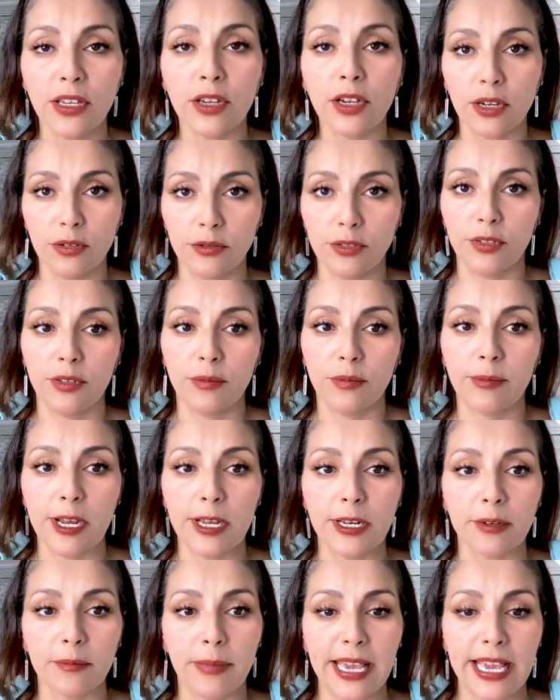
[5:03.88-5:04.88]
you go to the
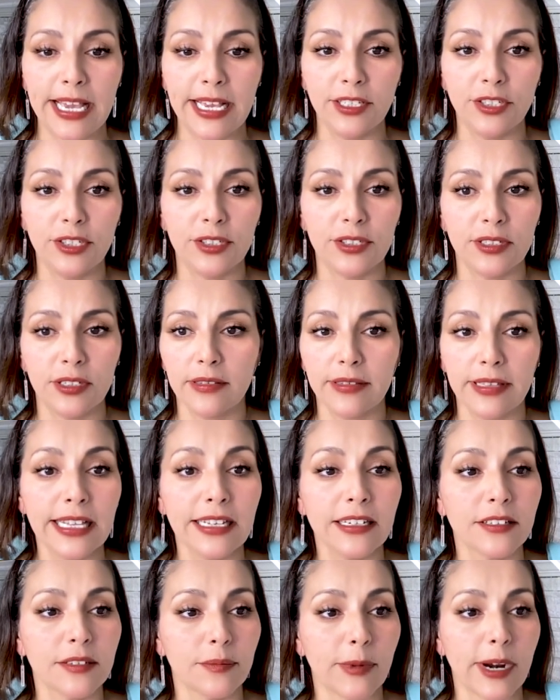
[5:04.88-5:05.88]
product page,
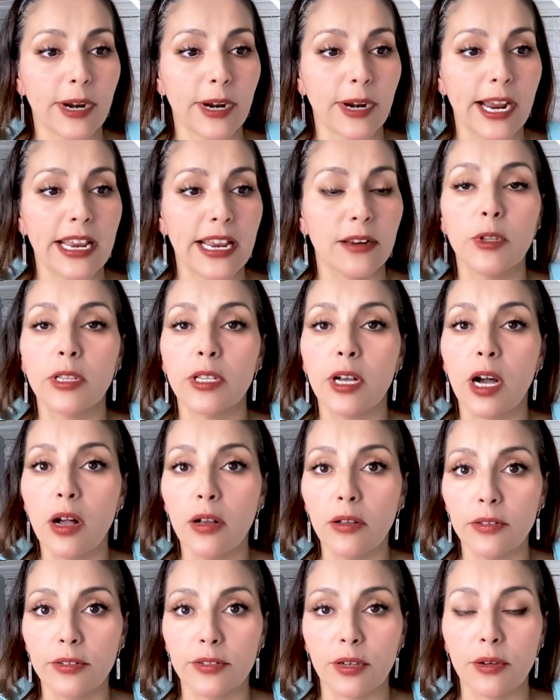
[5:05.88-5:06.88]
SellerSprite will
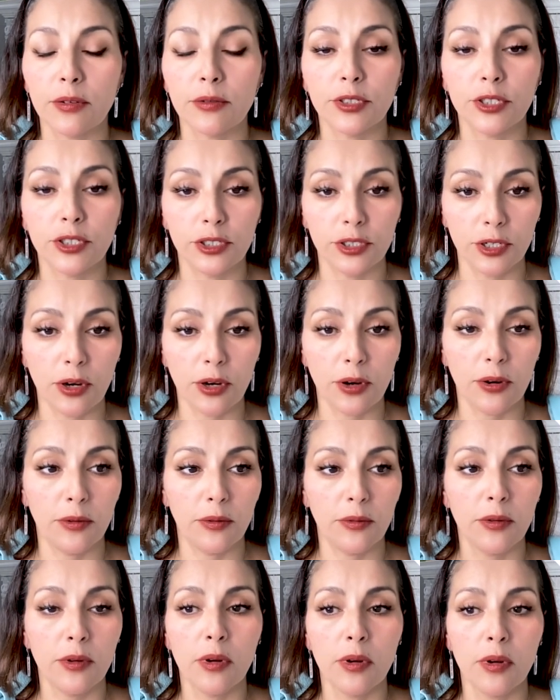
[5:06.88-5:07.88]
also
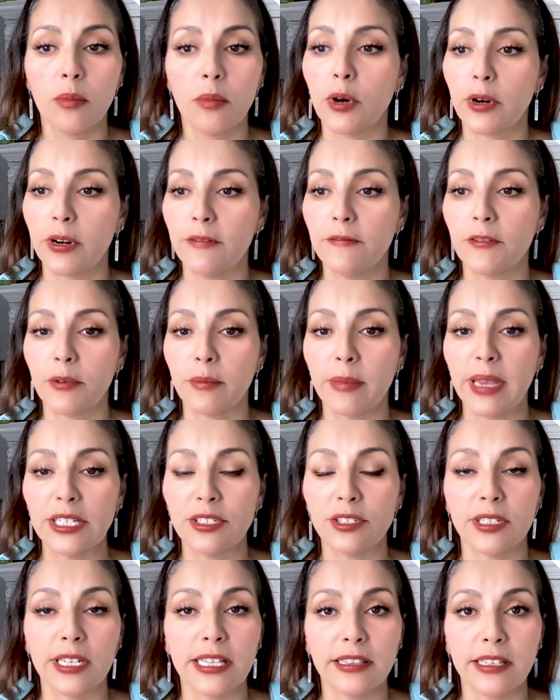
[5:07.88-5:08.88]
show more
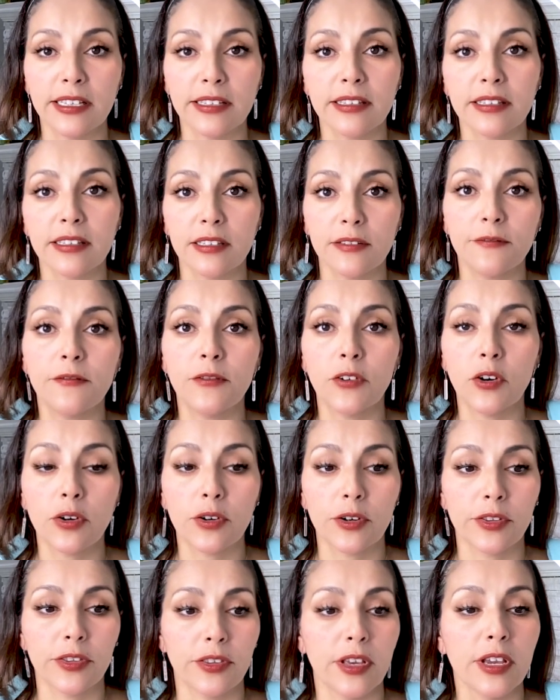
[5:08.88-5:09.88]
information. And this is the
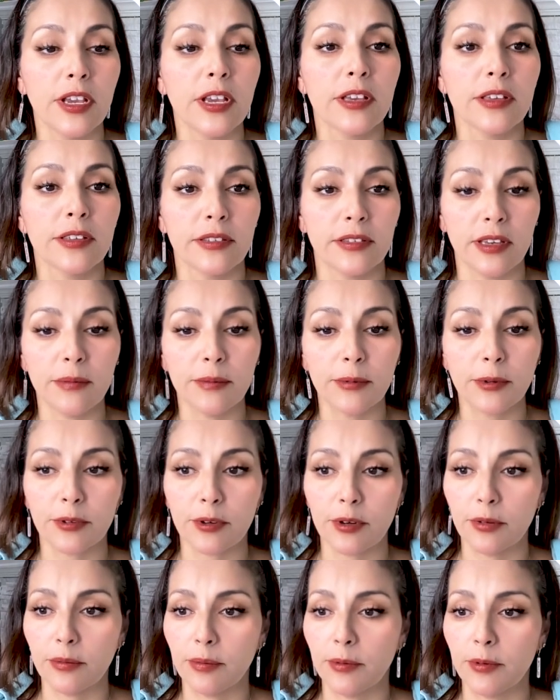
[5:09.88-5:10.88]
fourth
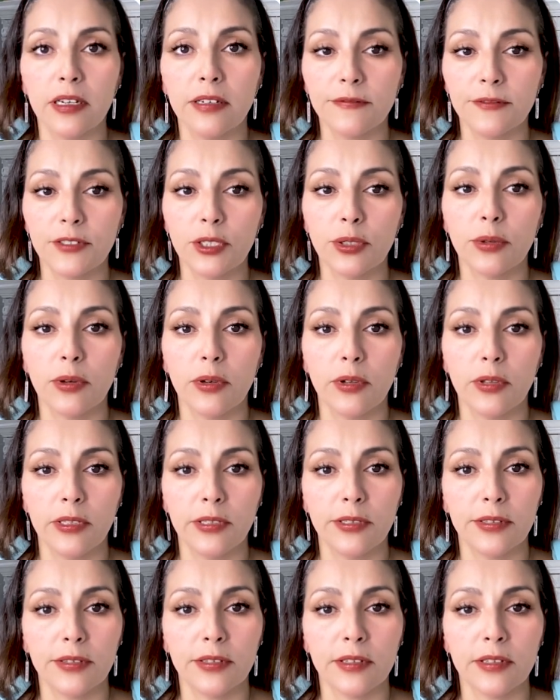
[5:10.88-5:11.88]
subgroup of
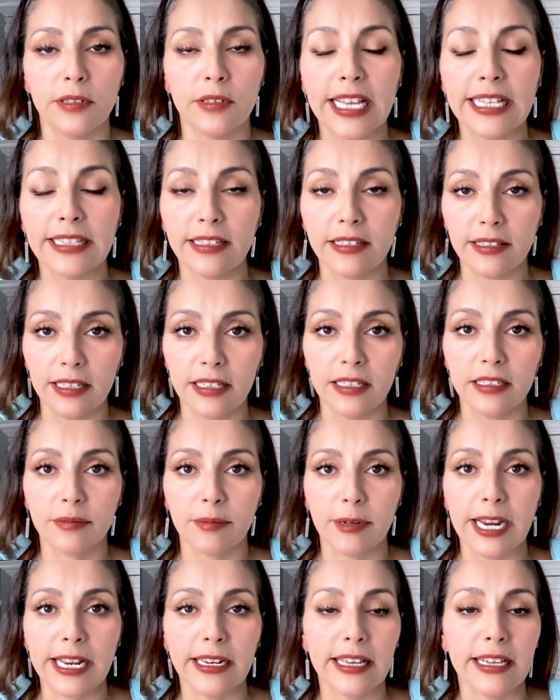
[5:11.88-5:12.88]
tools that the
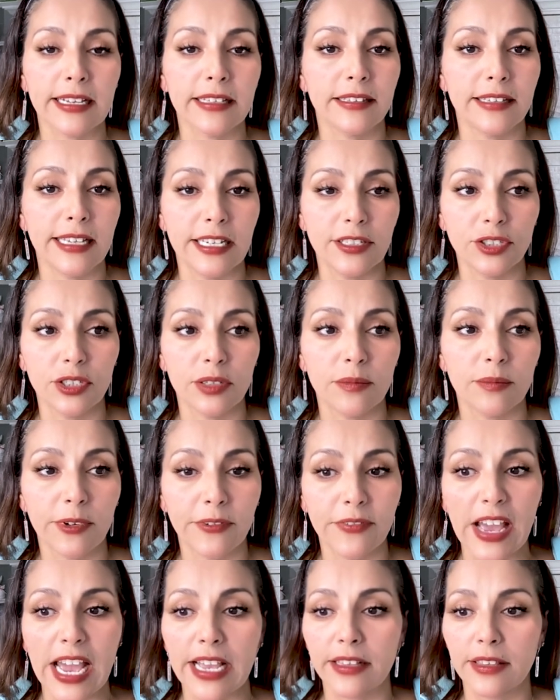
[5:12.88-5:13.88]
SellerSprite extension
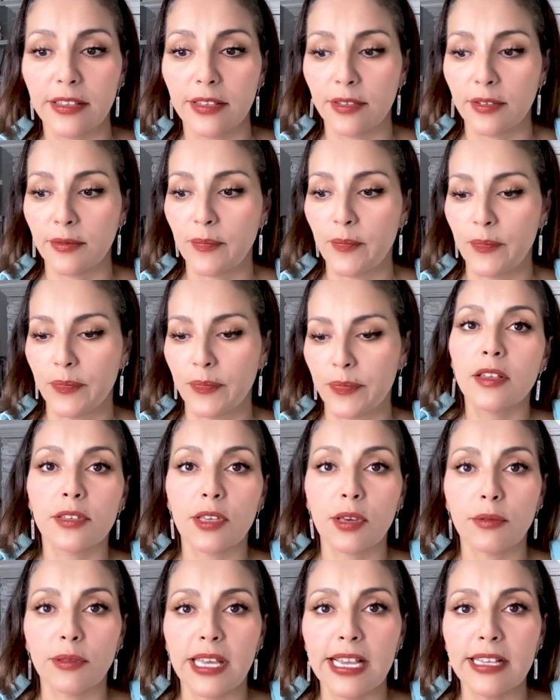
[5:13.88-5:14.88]
provides.
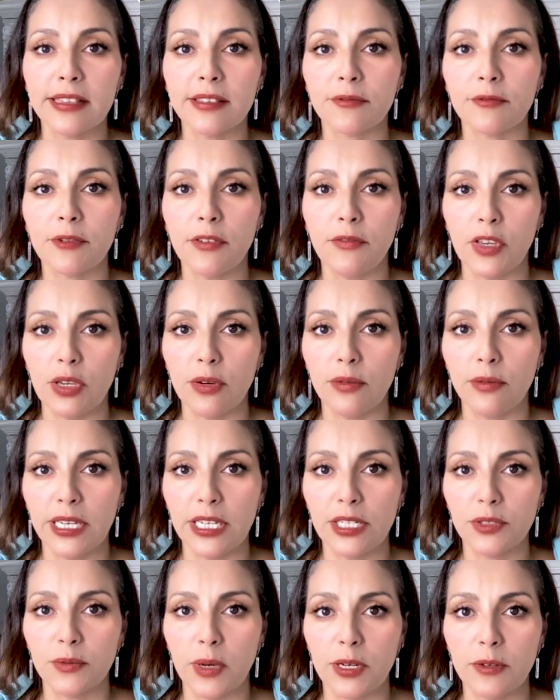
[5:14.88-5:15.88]
So let's review
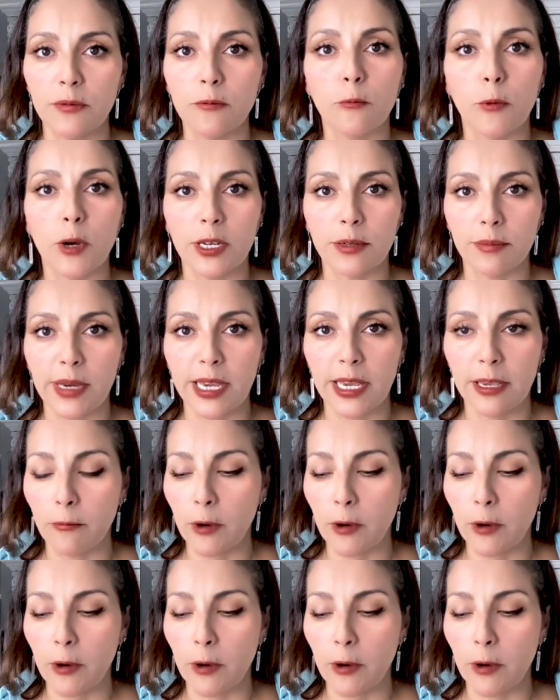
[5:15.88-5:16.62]
each one by